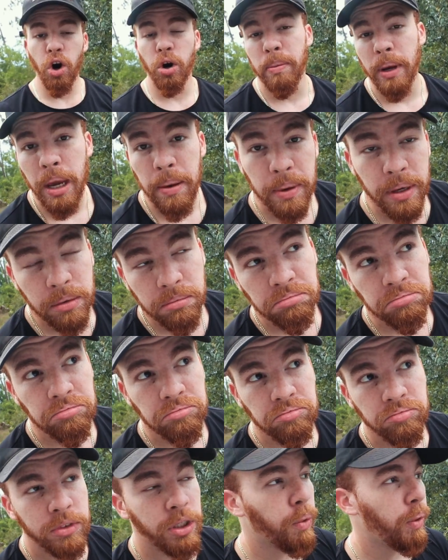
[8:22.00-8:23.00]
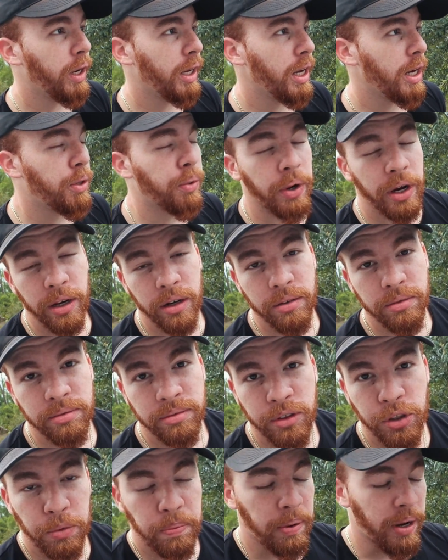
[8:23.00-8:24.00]
Or maybe you want to get creative,
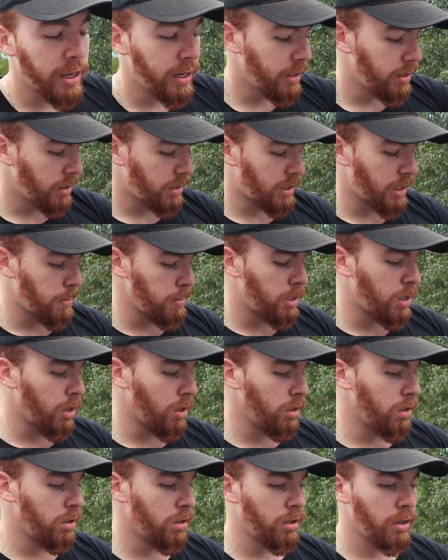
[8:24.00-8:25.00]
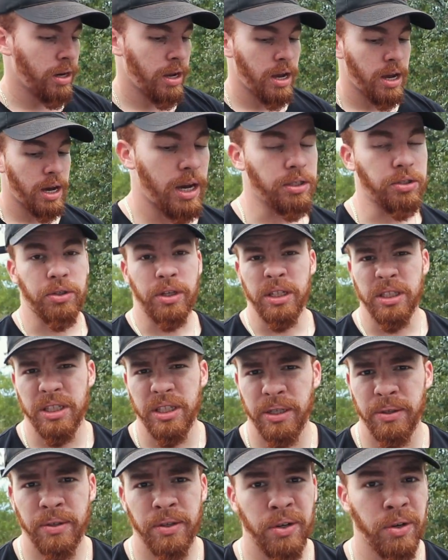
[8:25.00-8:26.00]
you paint it the same color as your
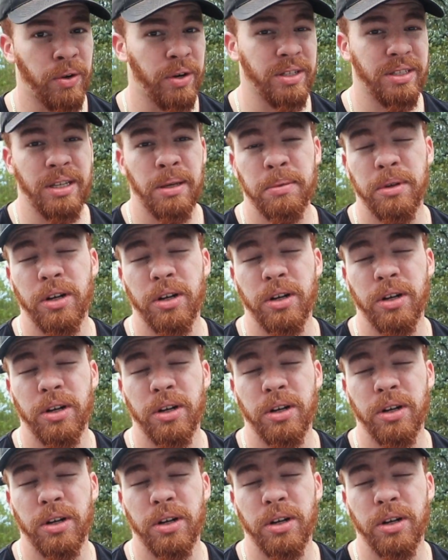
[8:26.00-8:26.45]
interior or the same